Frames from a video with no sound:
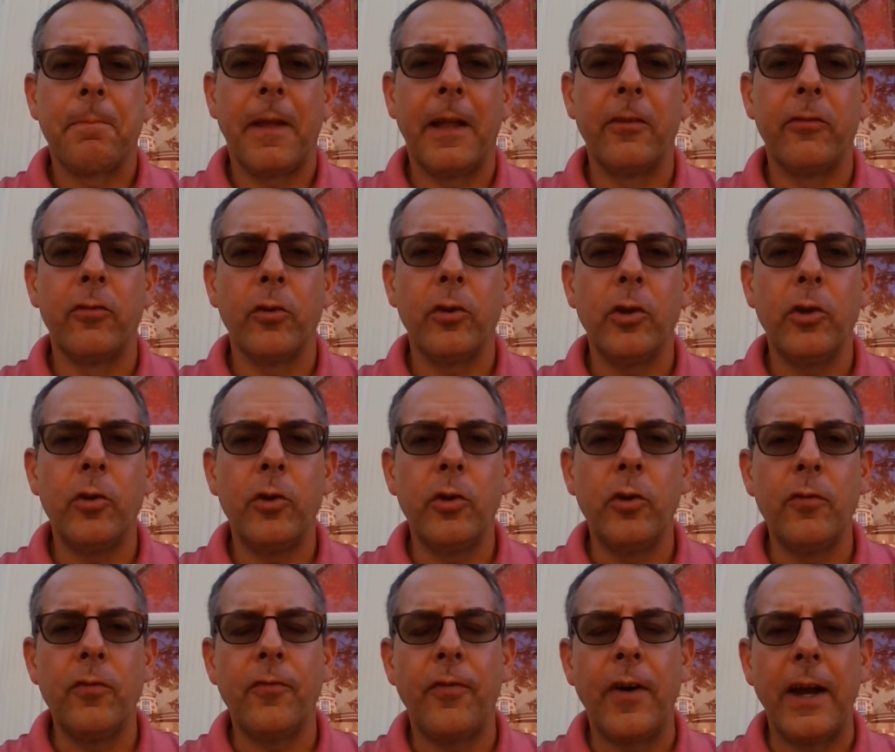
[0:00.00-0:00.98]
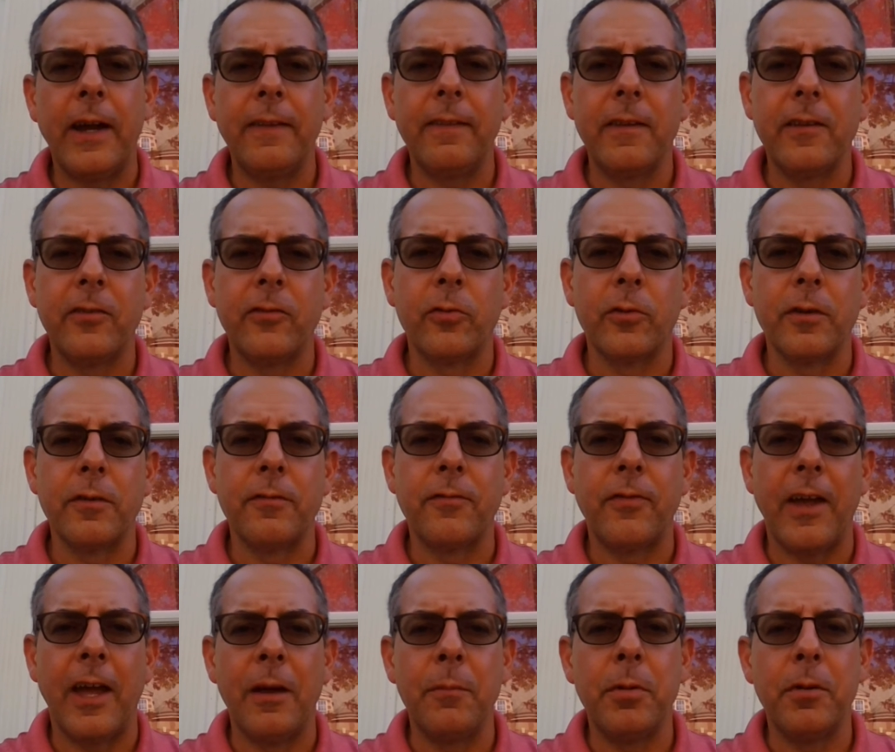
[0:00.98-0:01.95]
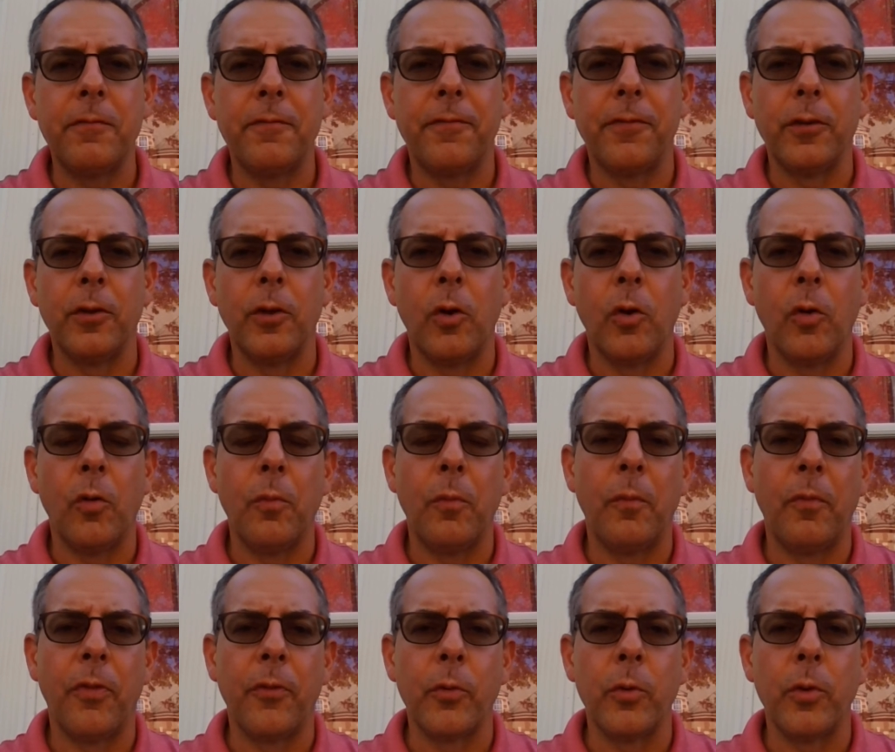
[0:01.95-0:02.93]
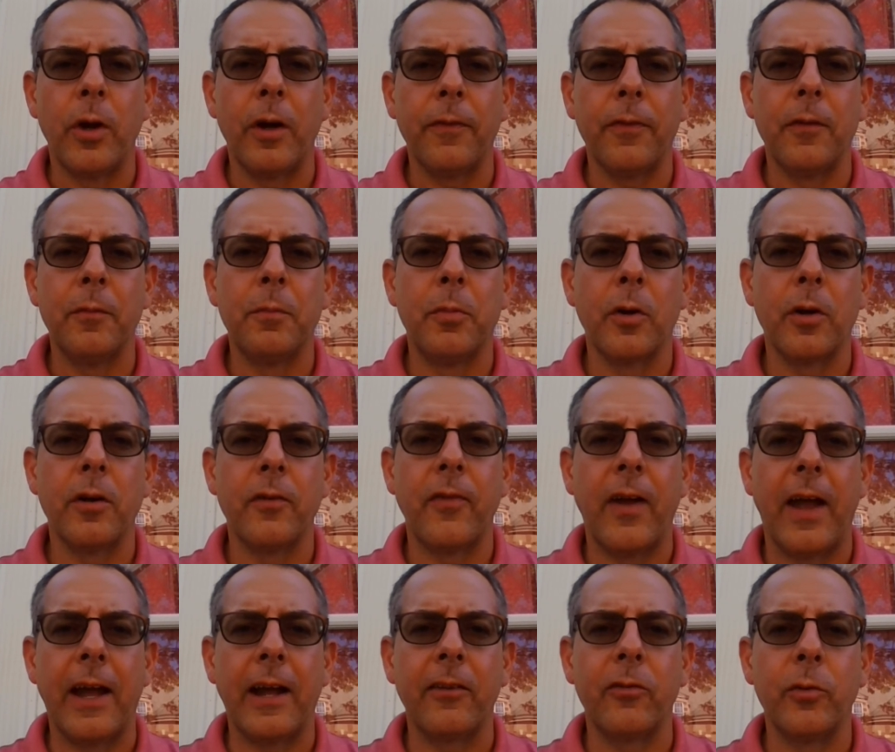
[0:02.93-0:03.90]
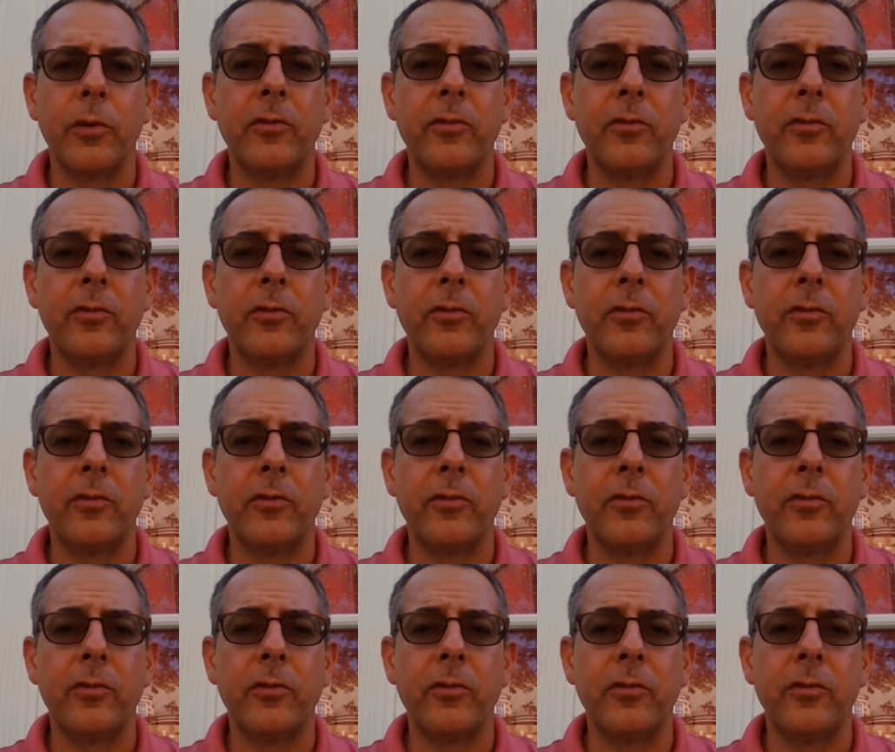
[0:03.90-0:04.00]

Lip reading: And so you find this sort of ebb and flow throughout the book of Acts,